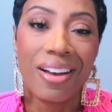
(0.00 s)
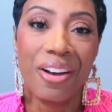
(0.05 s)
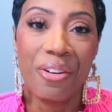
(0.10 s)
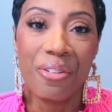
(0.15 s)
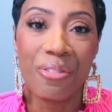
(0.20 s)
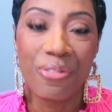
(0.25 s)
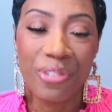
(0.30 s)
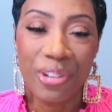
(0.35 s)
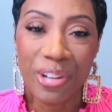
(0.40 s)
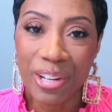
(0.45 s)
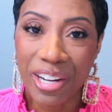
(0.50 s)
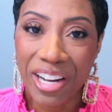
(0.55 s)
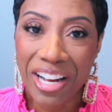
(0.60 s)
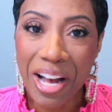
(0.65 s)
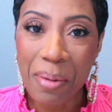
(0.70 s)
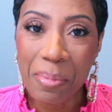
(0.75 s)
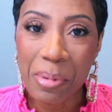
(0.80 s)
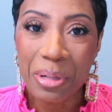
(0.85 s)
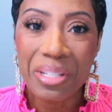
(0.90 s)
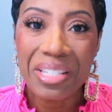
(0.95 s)

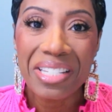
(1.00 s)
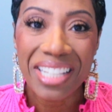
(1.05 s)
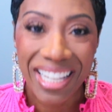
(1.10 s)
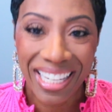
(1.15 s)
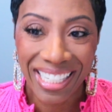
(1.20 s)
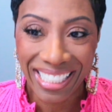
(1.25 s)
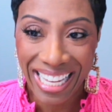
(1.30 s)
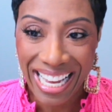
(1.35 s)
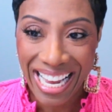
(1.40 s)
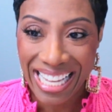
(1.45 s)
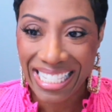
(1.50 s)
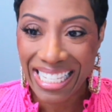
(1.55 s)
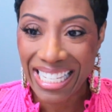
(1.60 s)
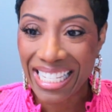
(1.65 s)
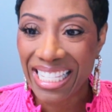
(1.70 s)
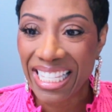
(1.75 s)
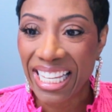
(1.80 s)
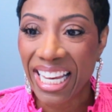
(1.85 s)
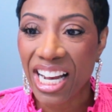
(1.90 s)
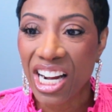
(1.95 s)
Ferragamo
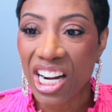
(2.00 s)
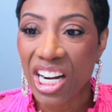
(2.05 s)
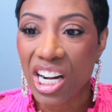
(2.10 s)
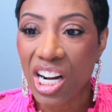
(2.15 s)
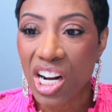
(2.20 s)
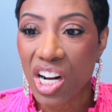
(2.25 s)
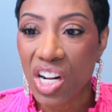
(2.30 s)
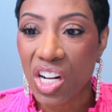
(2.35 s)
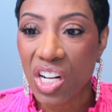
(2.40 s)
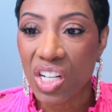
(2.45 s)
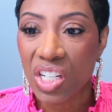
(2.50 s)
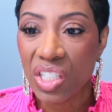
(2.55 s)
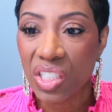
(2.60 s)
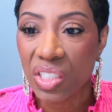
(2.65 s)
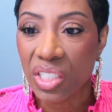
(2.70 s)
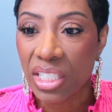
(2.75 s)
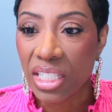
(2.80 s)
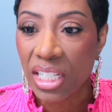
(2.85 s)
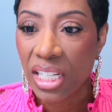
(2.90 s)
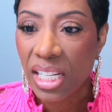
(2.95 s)
sunglasses. They are
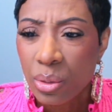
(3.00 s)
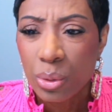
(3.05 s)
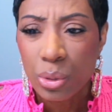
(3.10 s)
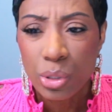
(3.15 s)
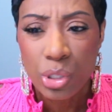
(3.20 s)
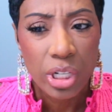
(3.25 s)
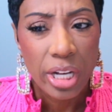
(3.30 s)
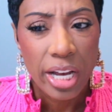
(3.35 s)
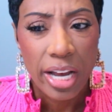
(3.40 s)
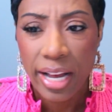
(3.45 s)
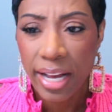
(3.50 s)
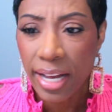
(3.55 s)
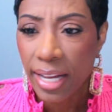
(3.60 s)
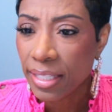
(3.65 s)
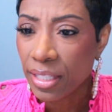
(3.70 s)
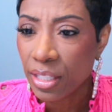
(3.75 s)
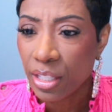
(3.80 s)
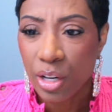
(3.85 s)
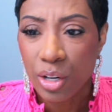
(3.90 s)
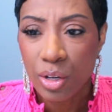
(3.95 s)
called, ooh,
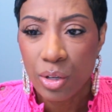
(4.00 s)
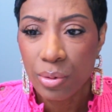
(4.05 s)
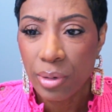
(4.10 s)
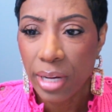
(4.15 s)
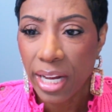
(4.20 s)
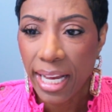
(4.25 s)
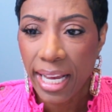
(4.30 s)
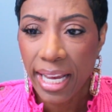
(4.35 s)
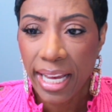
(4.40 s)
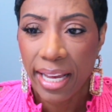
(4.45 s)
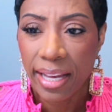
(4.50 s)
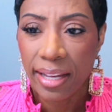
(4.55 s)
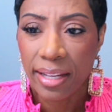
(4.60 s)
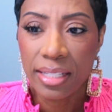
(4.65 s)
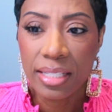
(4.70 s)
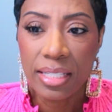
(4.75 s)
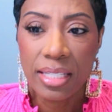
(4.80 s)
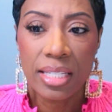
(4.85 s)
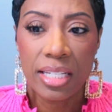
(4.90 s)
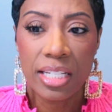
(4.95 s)
no, I can't.
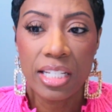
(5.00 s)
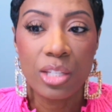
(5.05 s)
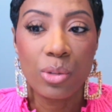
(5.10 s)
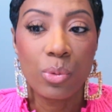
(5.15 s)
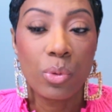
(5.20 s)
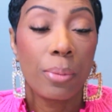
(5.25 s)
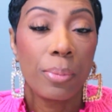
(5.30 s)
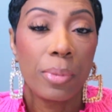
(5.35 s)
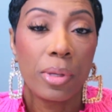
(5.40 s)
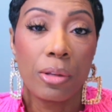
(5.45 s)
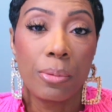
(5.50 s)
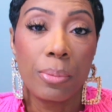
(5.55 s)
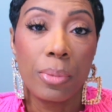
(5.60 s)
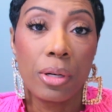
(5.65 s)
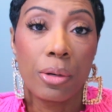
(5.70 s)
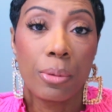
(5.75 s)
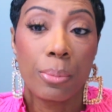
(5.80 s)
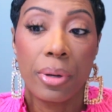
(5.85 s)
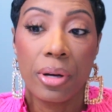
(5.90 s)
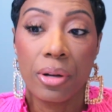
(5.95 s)
61
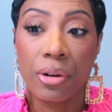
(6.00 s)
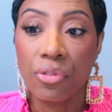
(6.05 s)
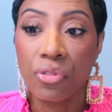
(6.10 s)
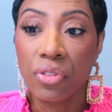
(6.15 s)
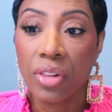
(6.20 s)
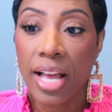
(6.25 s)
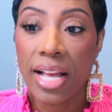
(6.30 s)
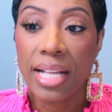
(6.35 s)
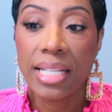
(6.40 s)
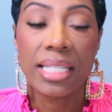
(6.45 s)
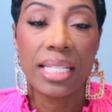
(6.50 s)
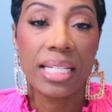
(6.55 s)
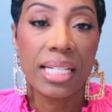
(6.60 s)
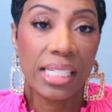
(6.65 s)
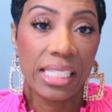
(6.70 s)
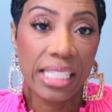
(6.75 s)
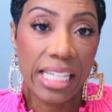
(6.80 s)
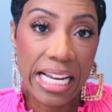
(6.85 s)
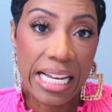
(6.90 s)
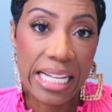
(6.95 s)
millimeter butterfly
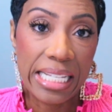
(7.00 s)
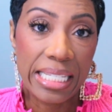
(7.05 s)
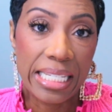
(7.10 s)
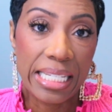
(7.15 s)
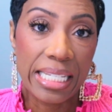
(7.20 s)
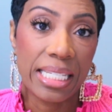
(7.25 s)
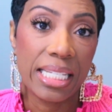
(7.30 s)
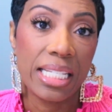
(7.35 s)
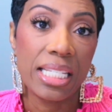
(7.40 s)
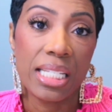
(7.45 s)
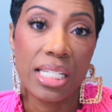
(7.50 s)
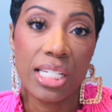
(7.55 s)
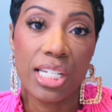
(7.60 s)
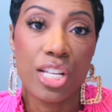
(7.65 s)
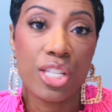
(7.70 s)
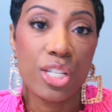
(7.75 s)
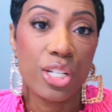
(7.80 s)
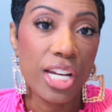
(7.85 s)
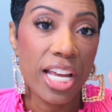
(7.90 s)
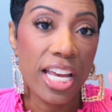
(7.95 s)
sunglasses. It's
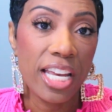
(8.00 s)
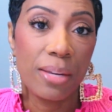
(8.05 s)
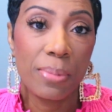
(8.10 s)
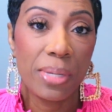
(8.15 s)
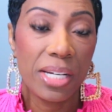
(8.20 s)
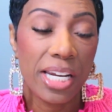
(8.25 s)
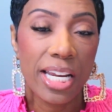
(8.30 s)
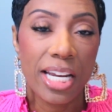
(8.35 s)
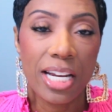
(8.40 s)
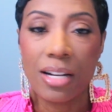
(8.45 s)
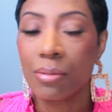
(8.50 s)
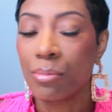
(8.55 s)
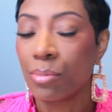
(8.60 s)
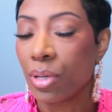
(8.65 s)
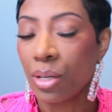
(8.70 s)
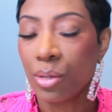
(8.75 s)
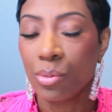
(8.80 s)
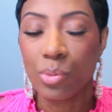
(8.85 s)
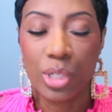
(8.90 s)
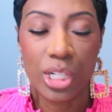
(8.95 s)
another name in there,
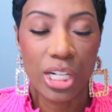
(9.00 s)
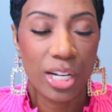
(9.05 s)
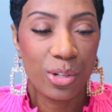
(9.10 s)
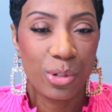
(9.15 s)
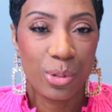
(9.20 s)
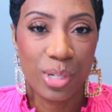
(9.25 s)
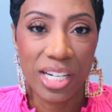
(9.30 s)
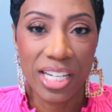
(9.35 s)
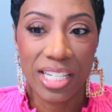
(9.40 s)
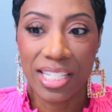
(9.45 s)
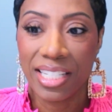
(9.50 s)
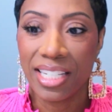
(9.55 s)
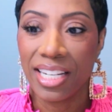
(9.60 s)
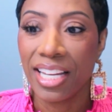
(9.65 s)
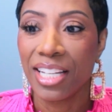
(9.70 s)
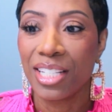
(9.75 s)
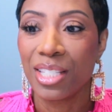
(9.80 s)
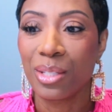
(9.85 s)
but we're not doing that today.